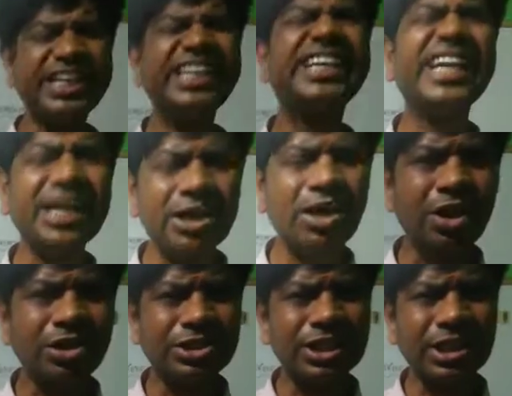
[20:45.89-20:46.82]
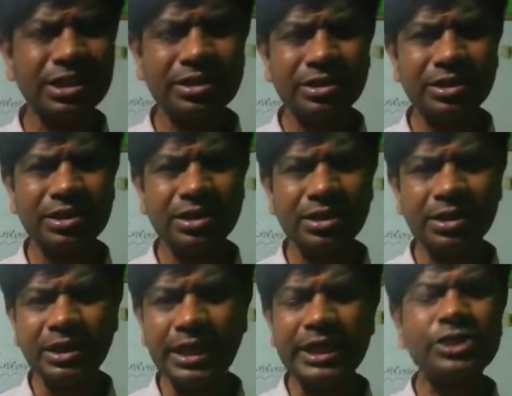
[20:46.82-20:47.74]
in technology
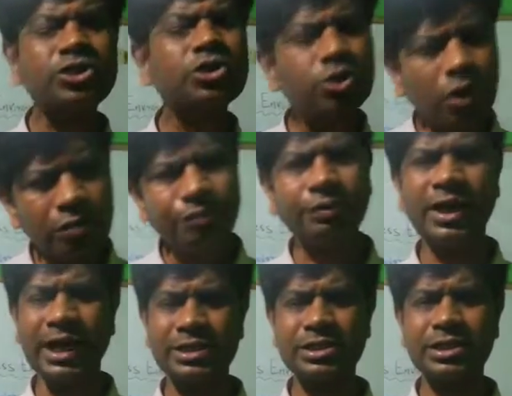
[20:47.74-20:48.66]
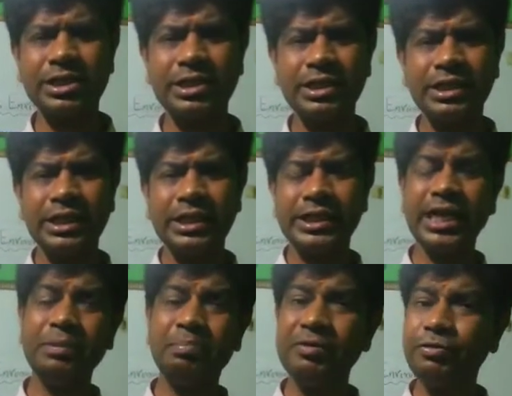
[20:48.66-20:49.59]
is so fast
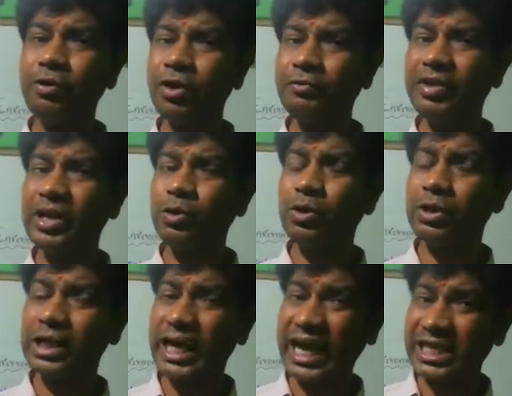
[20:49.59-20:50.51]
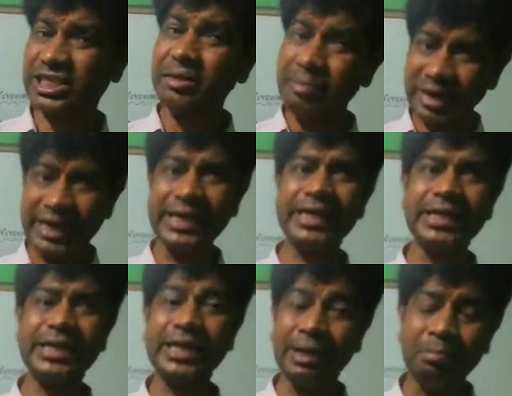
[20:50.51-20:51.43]
that before we could assimilate
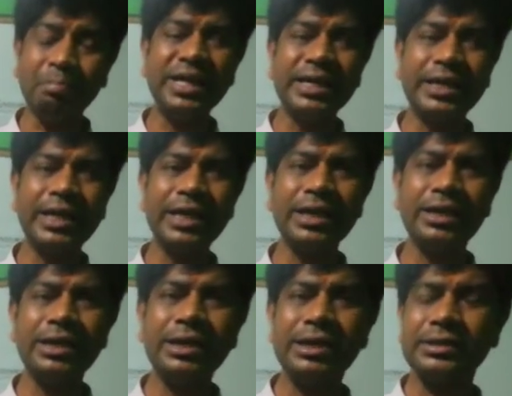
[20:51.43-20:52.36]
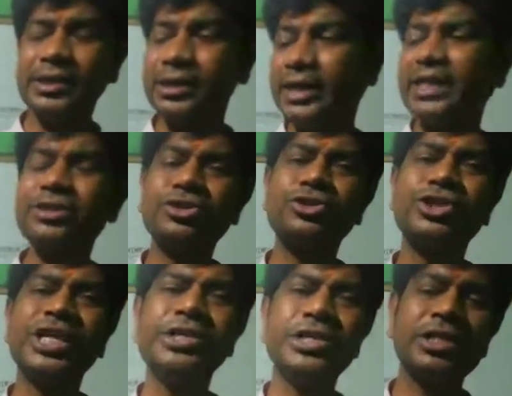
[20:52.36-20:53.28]
it completely, the next
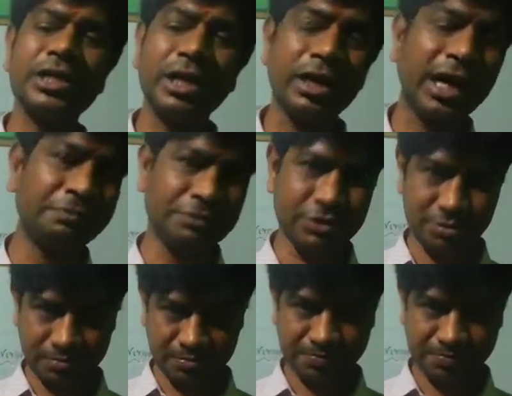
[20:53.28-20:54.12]
changes arrives.